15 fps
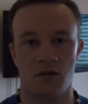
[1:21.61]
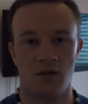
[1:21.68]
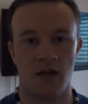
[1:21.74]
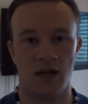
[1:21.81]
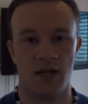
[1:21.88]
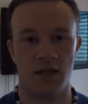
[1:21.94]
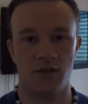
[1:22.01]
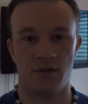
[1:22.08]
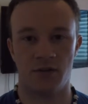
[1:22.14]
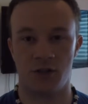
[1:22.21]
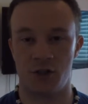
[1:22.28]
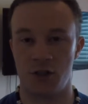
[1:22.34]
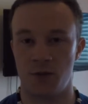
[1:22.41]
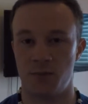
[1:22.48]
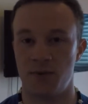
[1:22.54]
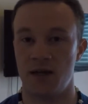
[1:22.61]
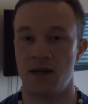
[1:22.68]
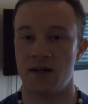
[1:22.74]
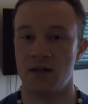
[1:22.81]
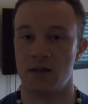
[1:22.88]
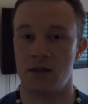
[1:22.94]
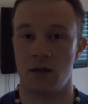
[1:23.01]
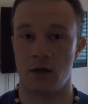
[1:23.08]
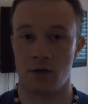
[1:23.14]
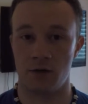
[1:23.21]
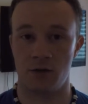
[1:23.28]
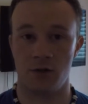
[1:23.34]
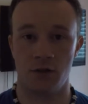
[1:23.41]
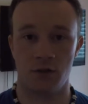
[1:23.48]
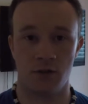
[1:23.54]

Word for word: handle a ship that large.